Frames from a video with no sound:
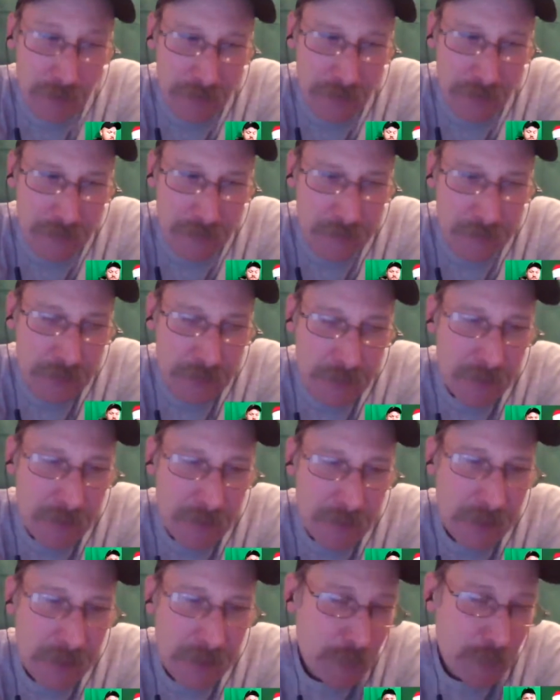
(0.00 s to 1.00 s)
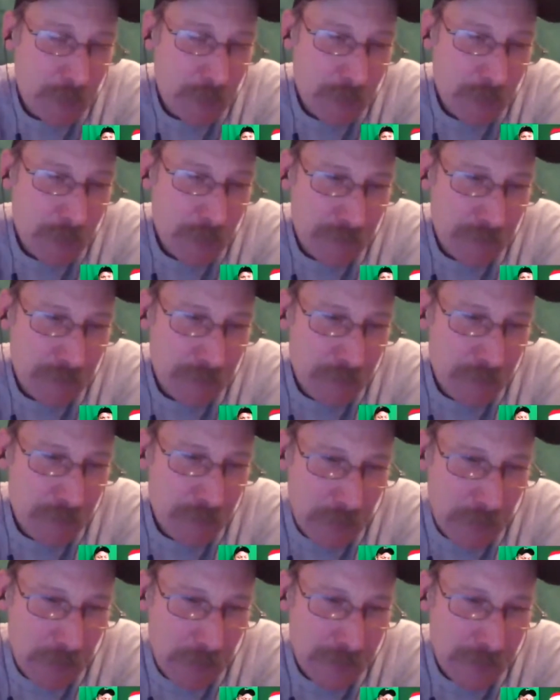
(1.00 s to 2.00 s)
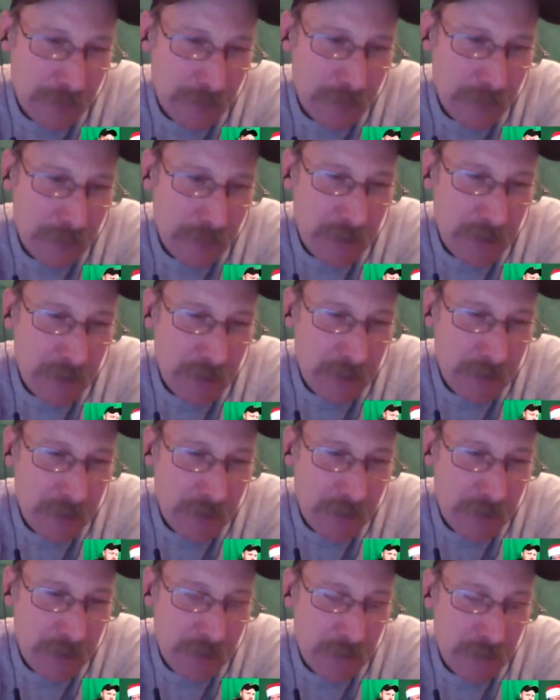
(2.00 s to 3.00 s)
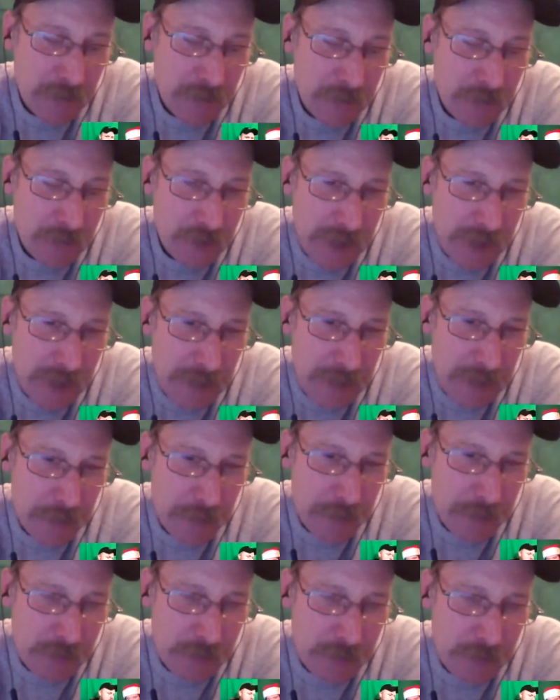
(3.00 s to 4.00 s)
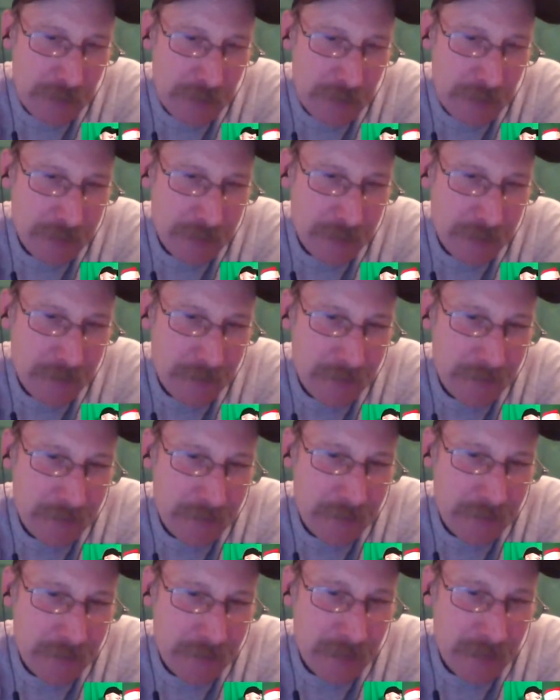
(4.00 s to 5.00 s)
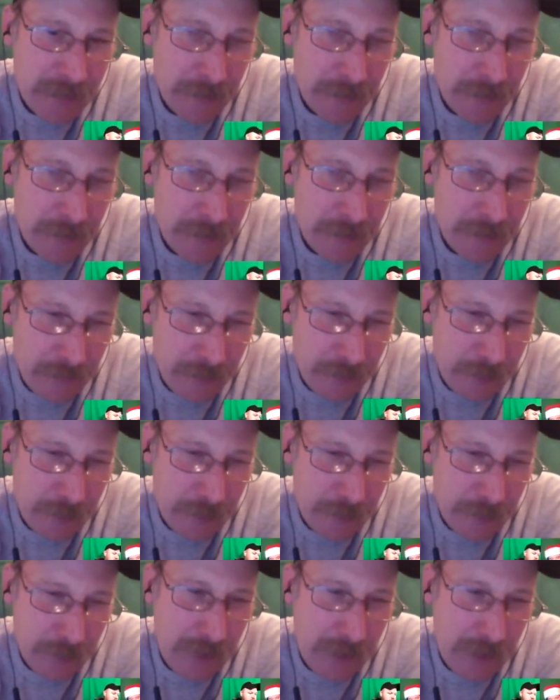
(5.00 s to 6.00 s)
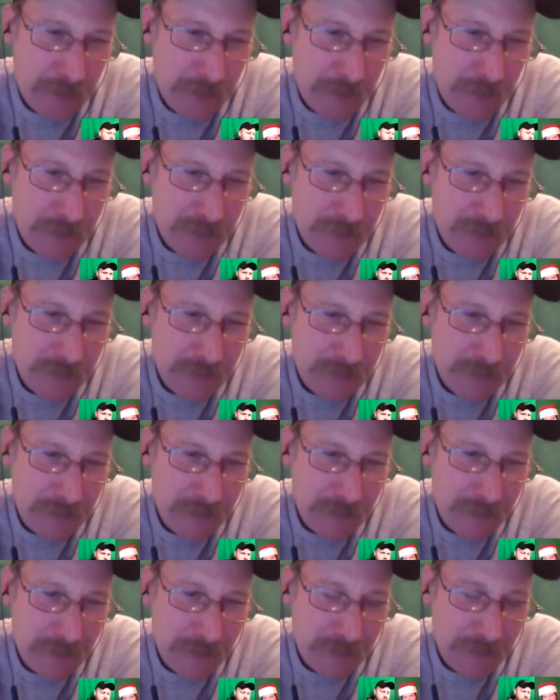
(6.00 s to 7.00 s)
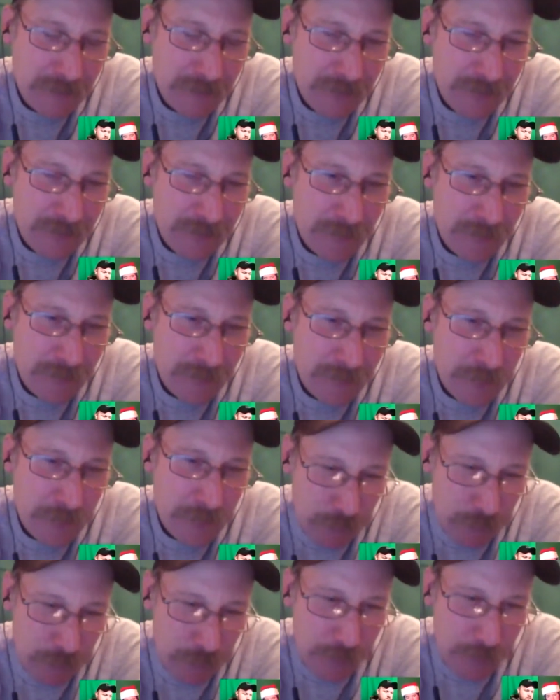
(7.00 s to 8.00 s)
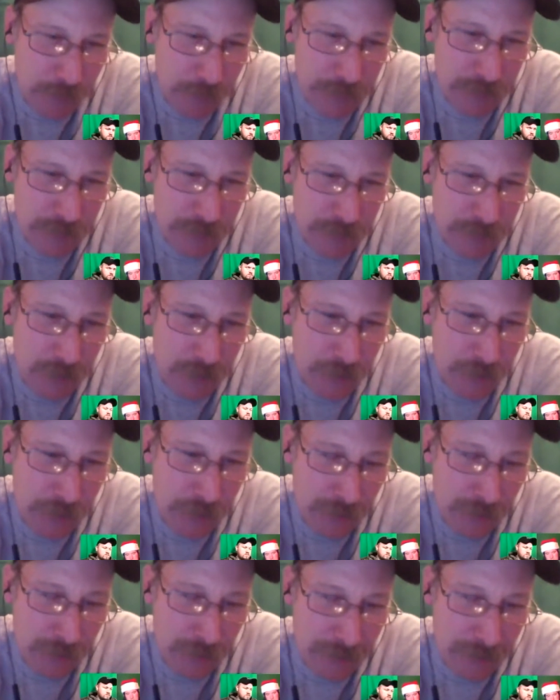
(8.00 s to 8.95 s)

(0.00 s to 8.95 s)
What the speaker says: Now, when you put it on full auto, if you just tap the trigger, but if you pulled it, it'd run all the way.